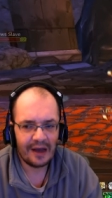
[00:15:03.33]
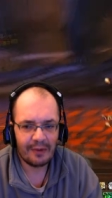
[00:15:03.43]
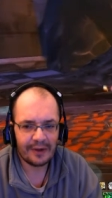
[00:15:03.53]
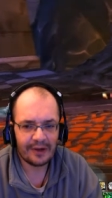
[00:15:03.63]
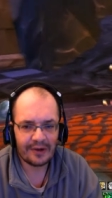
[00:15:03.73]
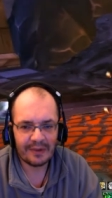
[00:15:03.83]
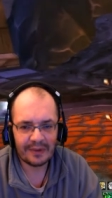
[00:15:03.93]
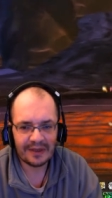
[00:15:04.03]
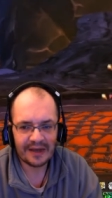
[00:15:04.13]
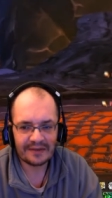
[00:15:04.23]
How, I don't
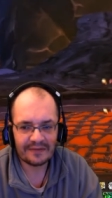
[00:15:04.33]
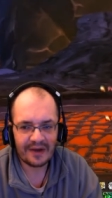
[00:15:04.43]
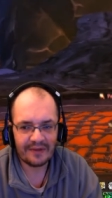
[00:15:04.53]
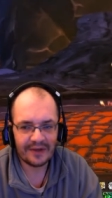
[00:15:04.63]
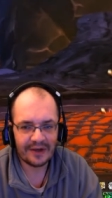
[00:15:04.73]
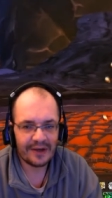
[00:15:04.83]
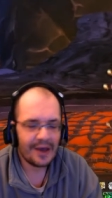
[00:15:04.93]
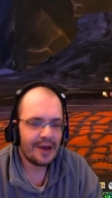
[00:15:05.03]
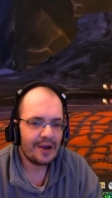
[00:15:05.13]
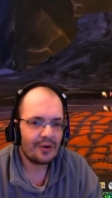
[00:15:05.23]
know, but yeah, I survived that.
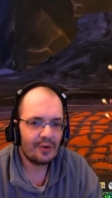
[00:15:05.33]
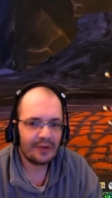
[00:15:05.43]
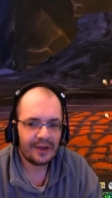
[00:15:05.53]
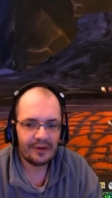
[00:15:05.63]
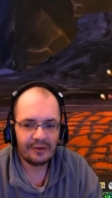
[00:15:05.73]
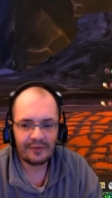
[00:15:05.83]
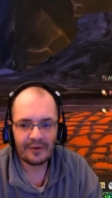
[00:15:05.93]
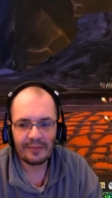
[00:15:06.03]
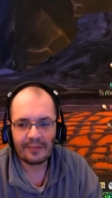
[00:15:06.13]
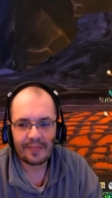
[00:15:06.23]
Called the heal
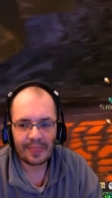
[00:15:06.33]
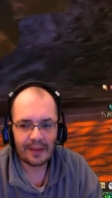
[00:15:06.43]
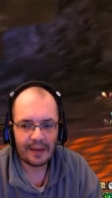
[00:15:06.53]
from